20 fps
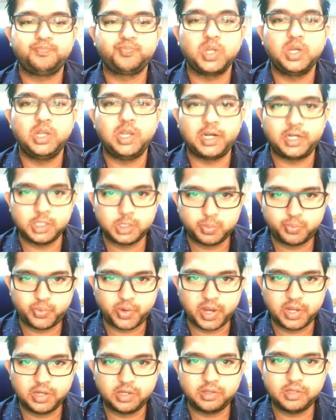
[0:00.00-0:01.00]
lattice
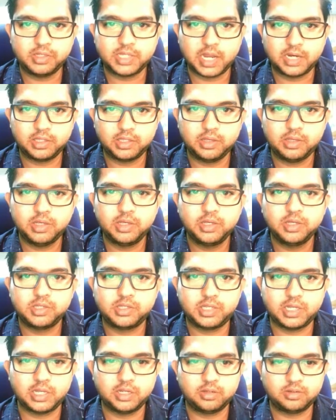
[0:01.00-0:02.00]
point is at the
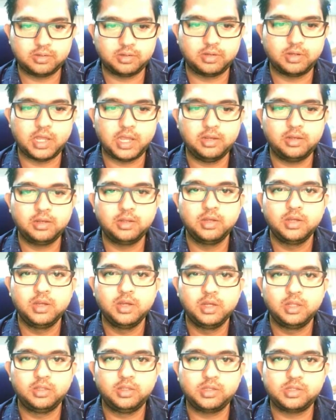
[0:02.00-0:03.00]
center, right?
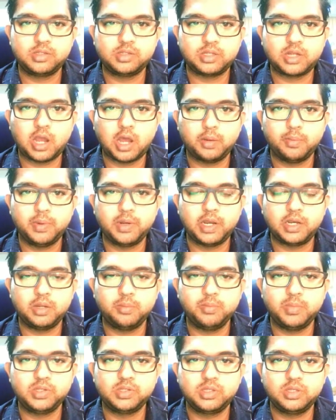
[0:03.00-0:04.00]
This carbon
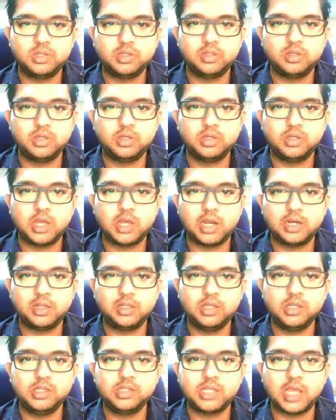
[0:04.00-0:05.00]
atom is at
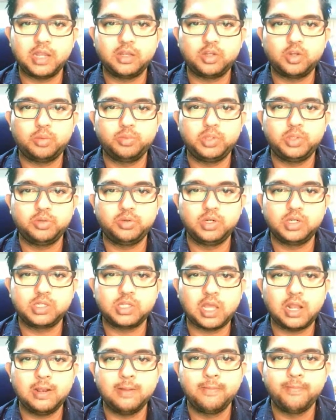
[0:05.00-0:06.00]
the center of the unit
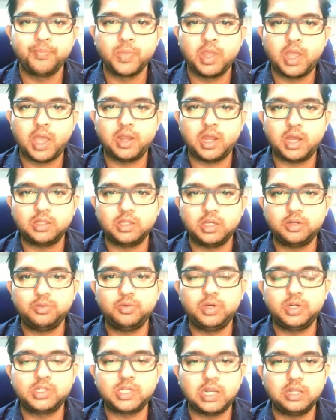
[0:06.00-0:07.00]
cell, and other
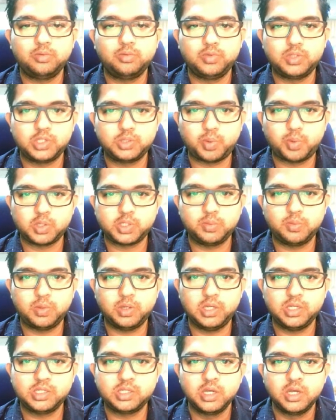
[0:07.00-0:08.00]
unit cell which is possible
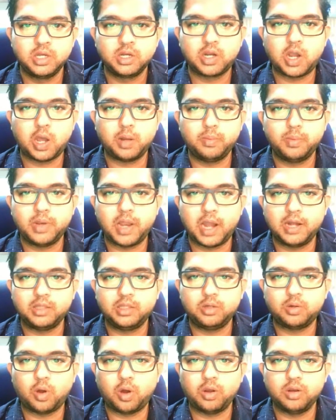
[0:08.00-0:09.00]
is carbon at the
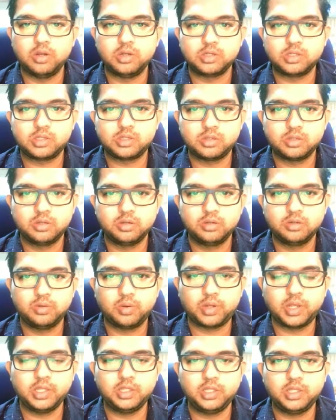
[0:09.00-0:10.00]
corners.
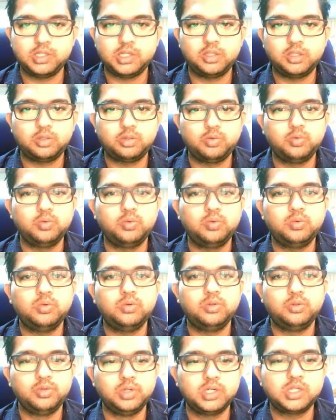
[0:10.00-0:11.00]
Okay, these are two
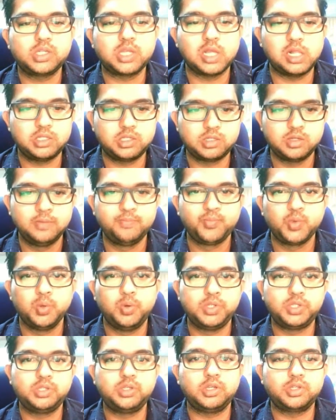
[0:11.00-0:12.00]
unit cells
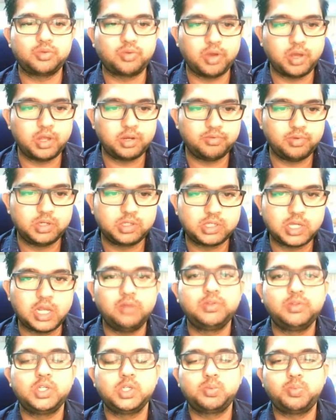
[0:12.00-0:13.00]
which is a square unit cell
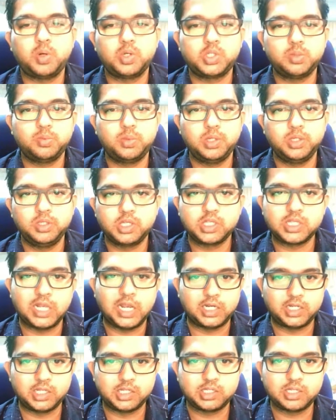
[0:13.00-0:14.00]
which is possible in this
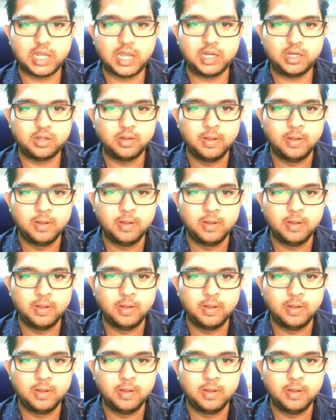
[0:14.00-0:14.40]
lattice, right?